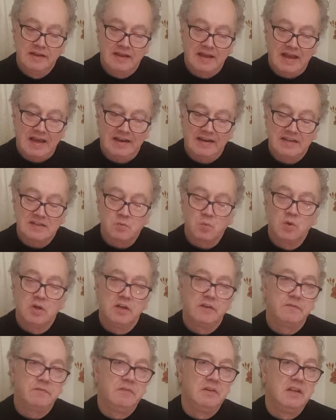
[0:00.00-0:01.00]
And it's
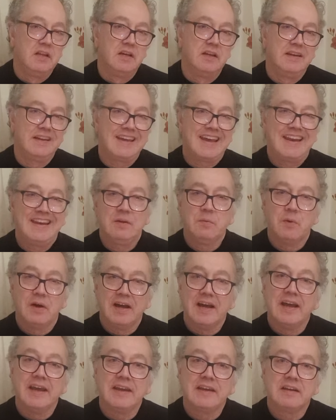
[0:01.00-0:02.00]
worth learning
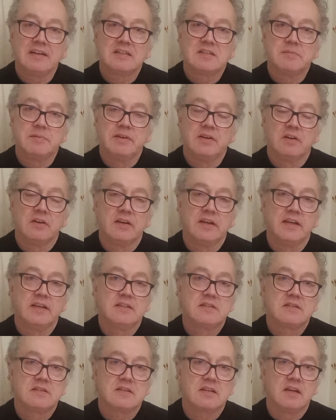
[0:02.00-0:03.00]
anyway, to be
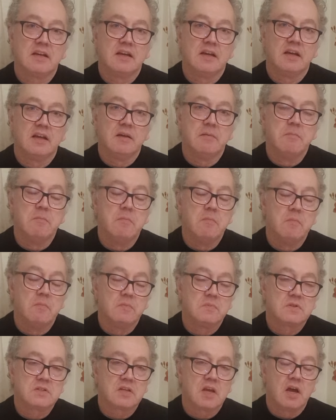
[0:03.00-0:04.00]
honest.
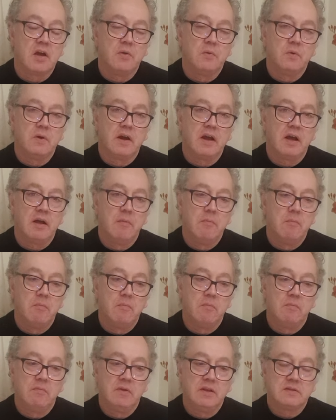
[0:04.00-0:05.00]

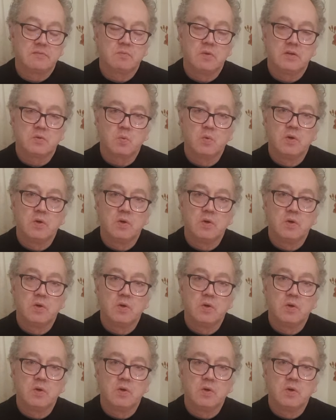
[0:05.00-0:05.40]
It's